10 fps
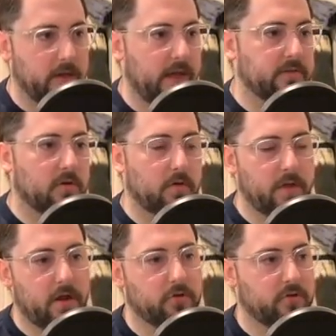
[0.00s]
And so
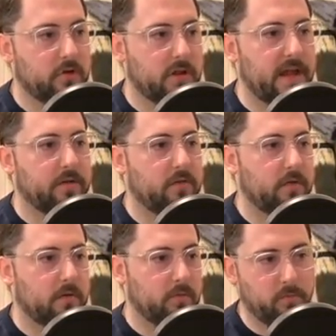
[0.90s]
then I'll just collect
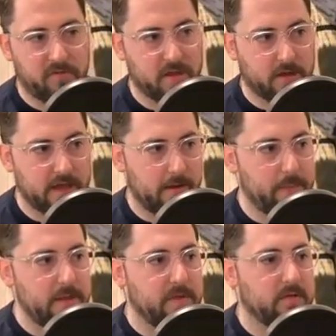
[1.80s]
via cat
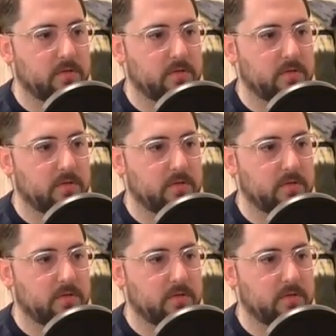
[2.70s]
maybes